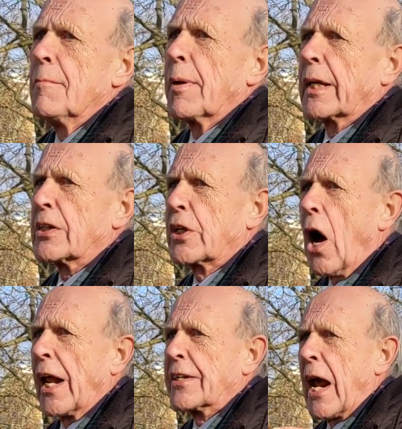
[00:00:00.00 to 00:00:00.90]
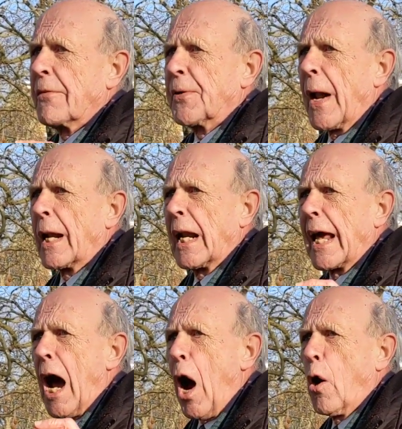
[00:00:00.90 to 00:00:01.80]
because God is
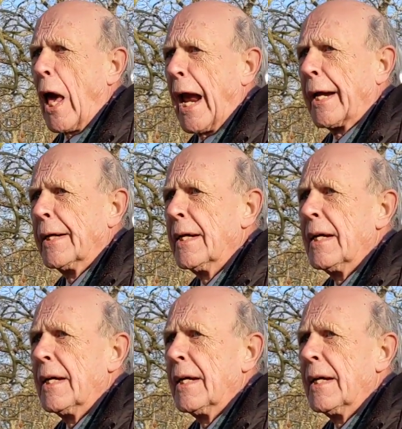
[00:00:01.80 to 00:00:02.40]
infinitely holy